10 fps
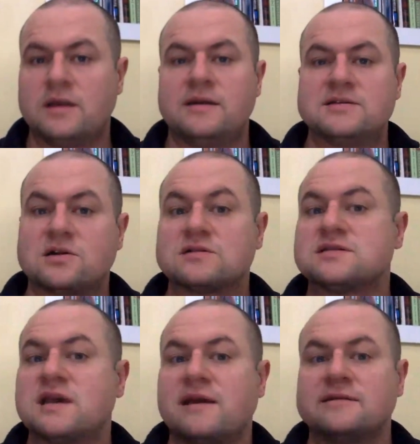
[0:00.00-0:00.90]
and it starts
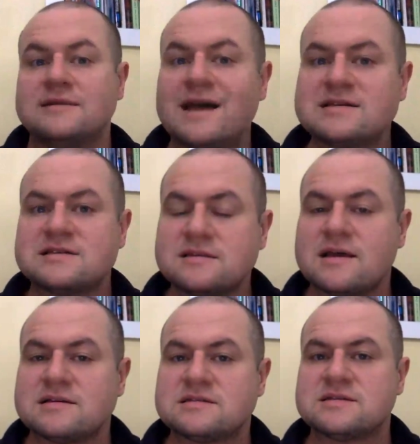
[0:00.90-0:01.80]
taking less and
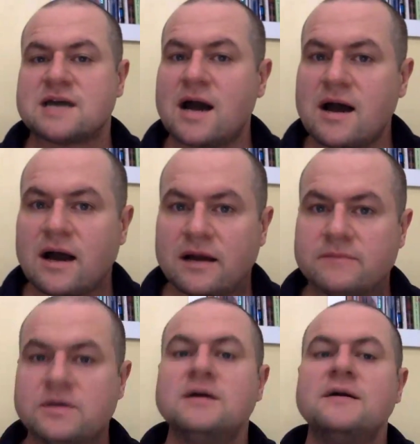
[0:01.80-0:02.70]
less time